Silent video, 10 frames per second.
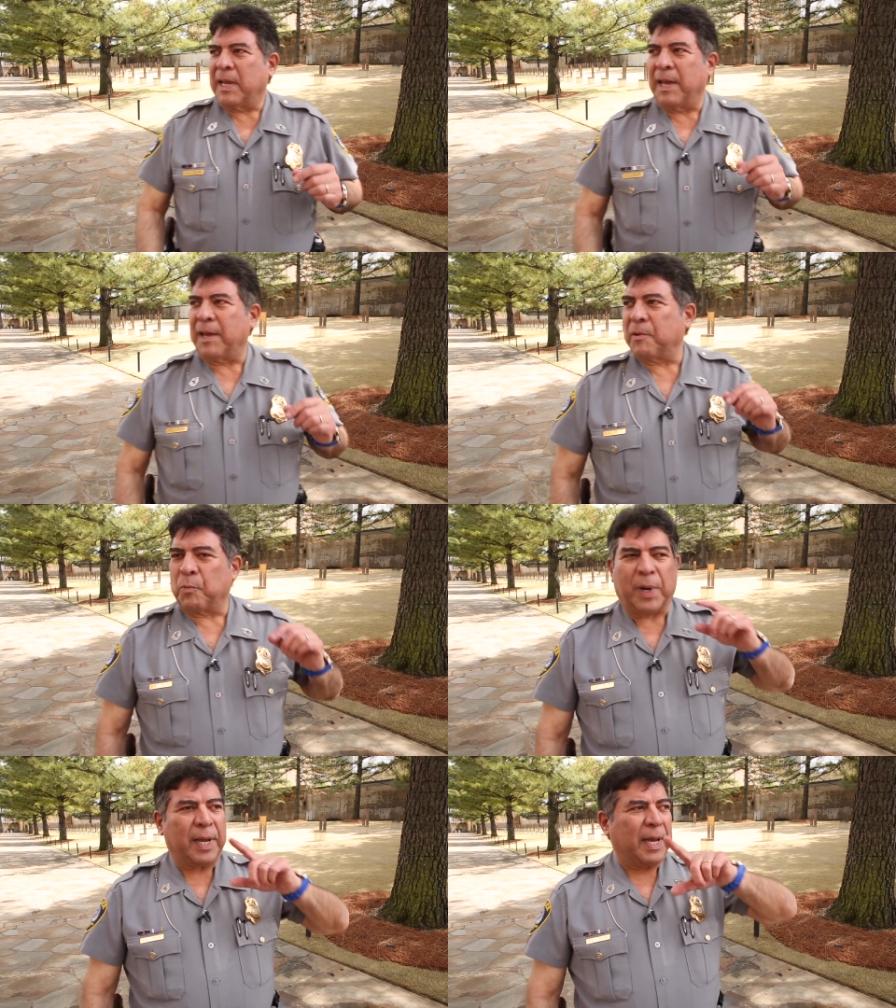
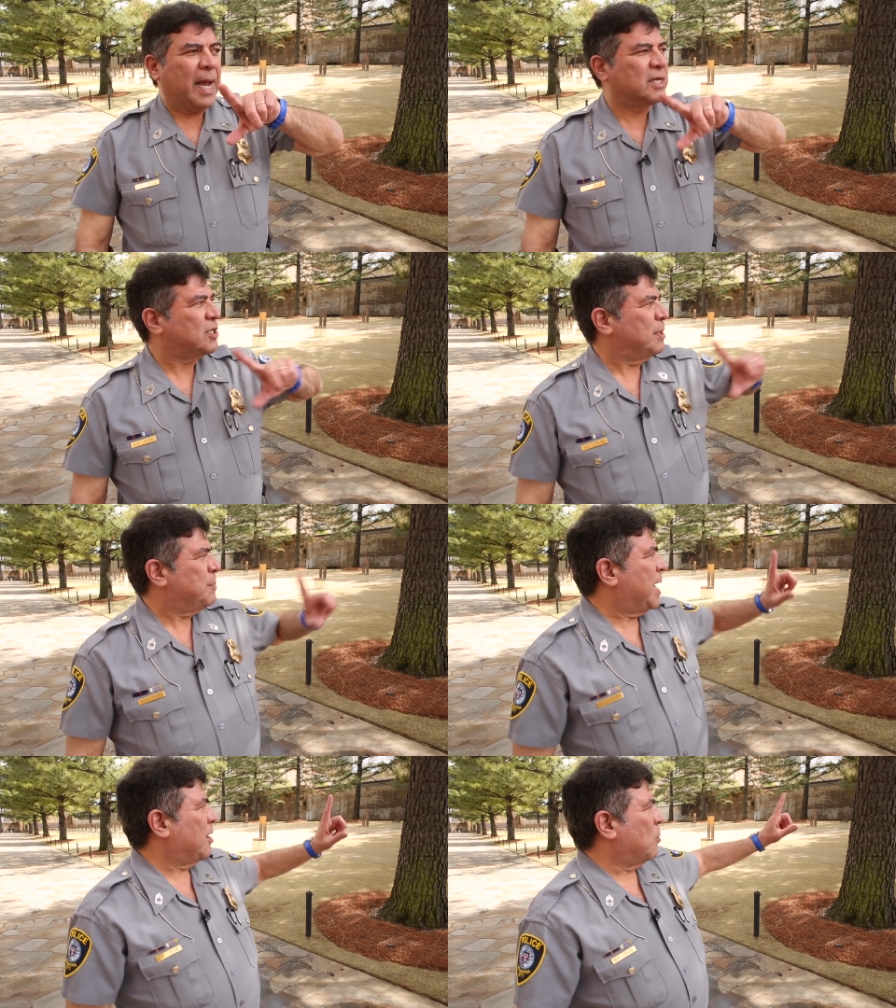And we actually
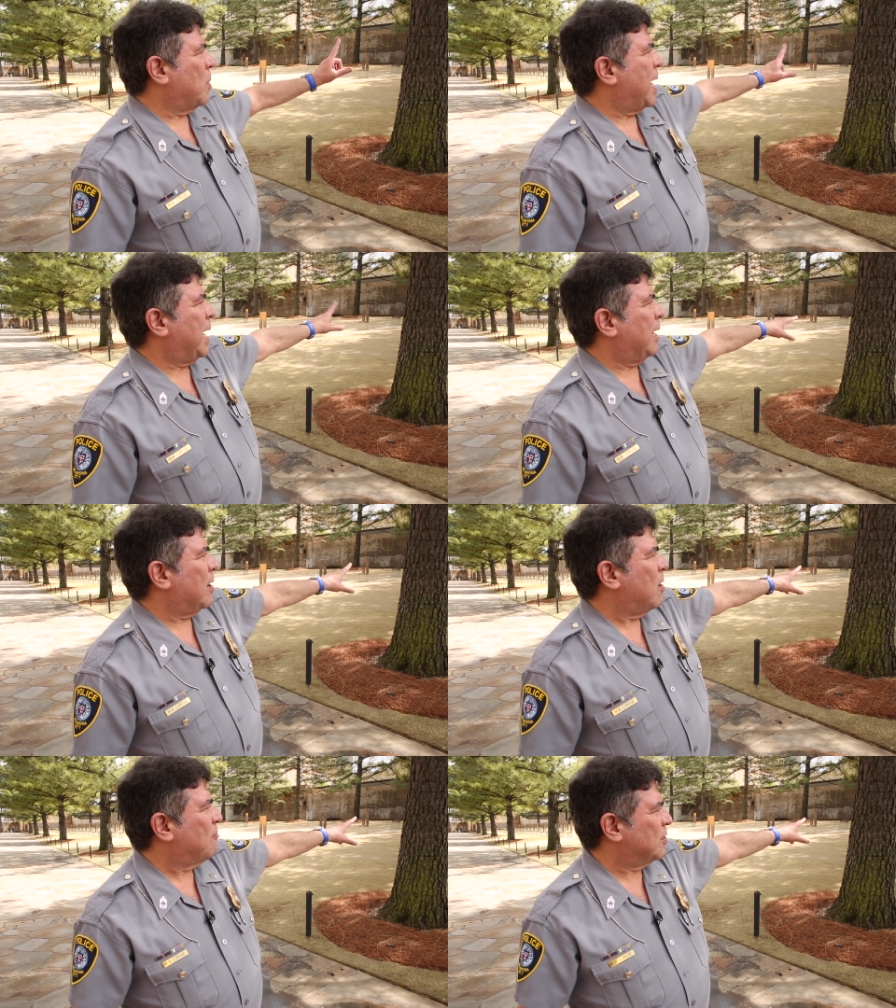made our
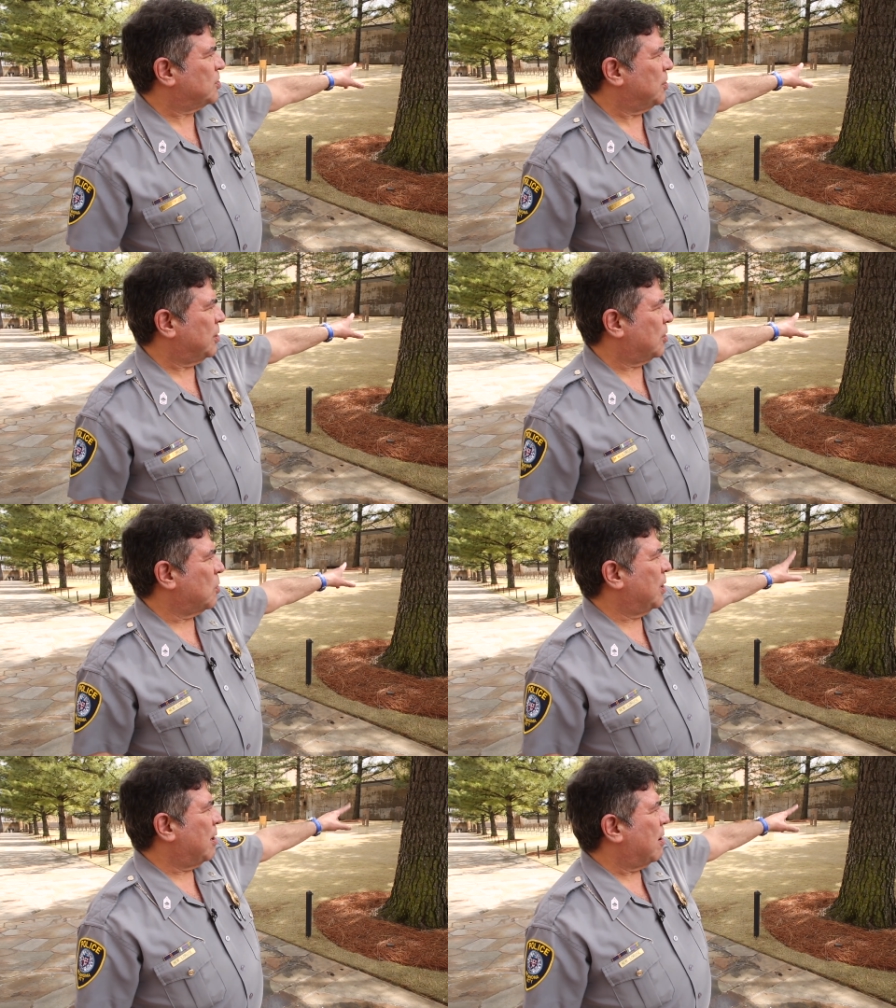way over to the
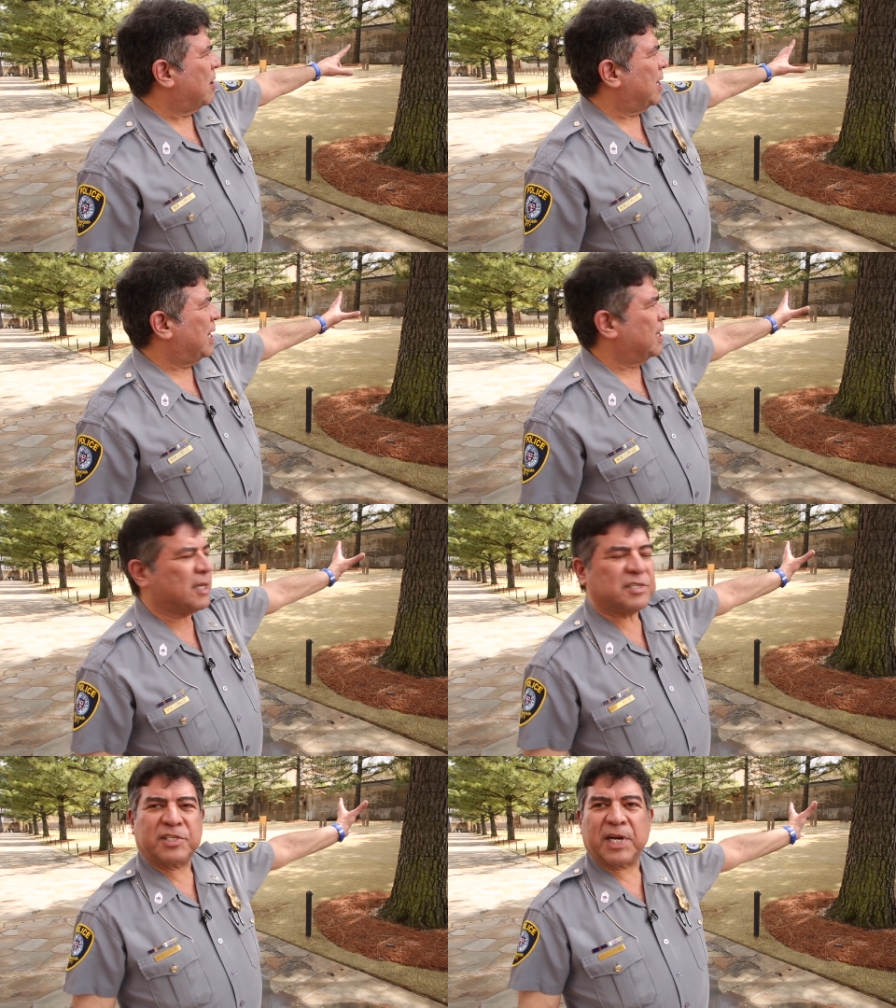courtyard, and
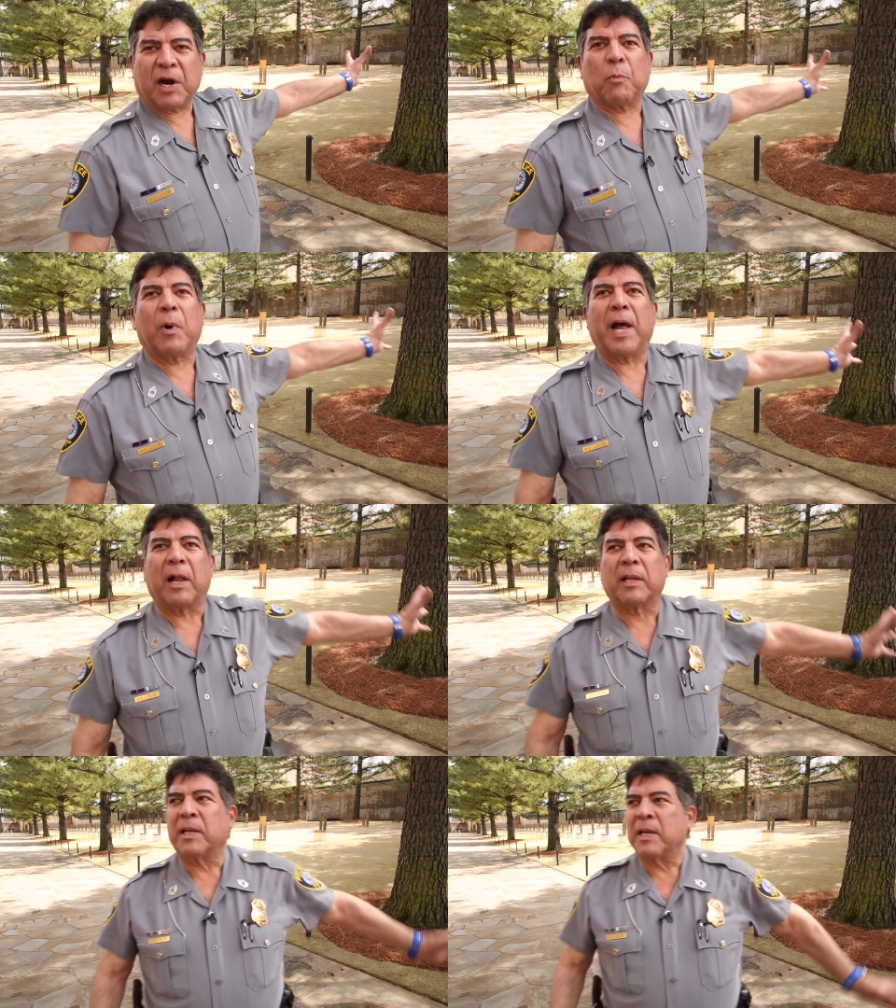the
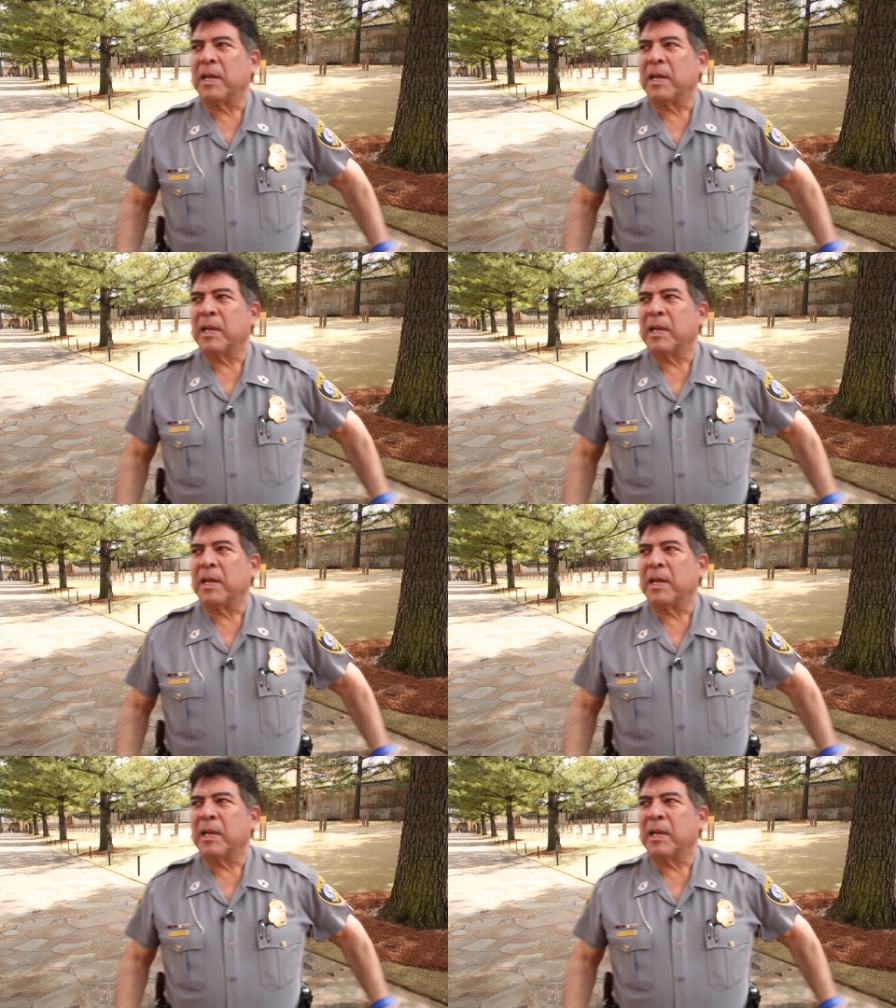stairwell